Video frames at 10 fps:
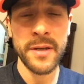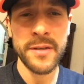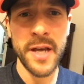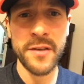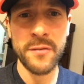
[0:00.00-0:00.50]

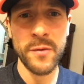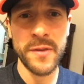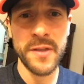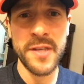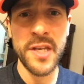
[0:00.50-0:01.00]
touch with
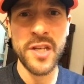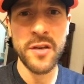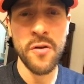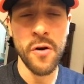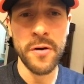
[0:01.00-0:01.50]
the teaching
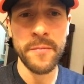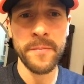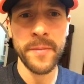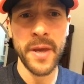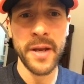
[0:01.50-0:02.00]
court
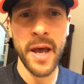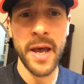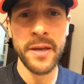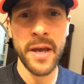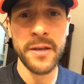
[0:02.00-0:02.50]
and
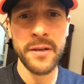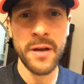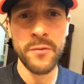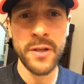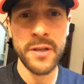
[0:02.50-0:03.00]
I, I, didn't, I
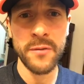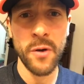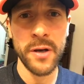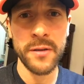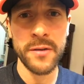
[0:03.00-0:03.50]
really didn't
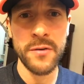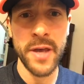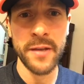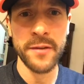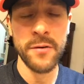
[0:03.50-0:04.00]
want to do
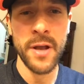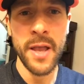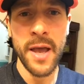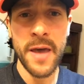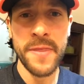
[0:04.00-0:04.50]
that. So
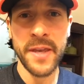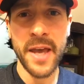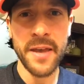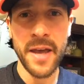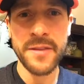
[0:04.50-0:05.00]
I think
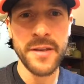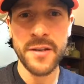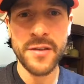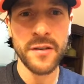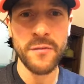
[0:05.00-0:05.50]
I, I did
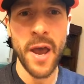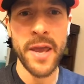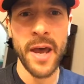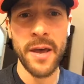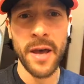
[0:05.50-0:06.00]
it just
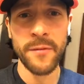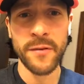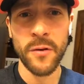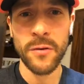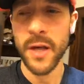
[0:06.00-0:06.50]
right. I, I'm
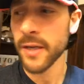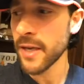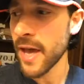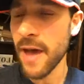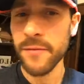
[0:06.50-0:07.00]
so
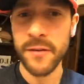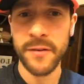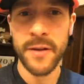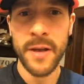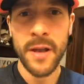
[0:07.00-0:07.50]
lucky. I have this
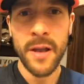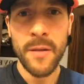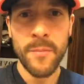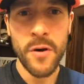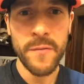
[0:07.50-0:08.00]

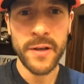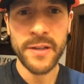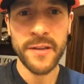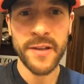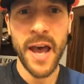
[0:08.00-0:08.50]

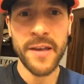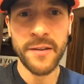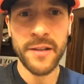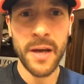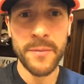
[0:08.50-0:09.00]
perfectly sized
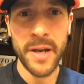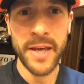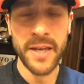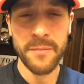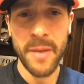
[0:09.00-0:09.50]
club that I
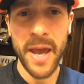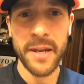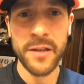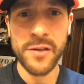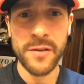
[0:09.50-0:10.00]
can
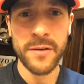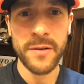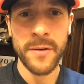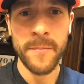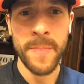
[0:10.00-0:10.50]
manage.
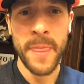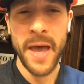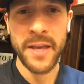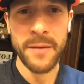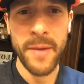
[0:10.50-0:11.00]

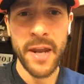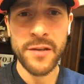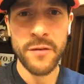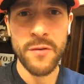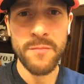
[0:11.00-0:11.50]
I can
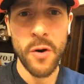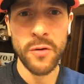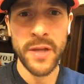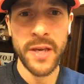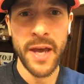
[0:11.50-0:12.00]
manage it
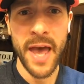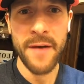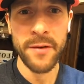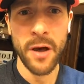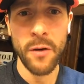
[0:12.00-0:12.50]
remotely. I
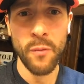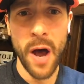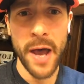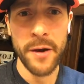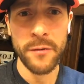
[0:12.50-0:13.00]
have it all
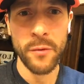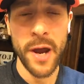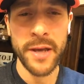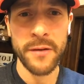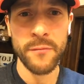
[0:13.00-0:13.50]
wired where
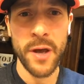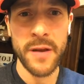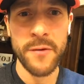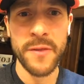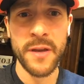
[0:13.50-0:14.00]
I can run
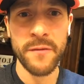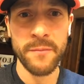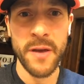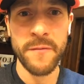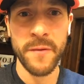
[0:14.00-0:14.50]
everything from
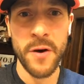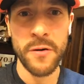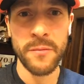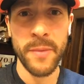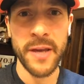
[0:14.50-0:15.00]
my
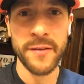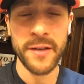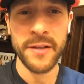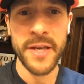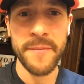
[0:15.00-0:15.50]
phone,
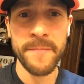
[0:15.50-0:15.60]
basically.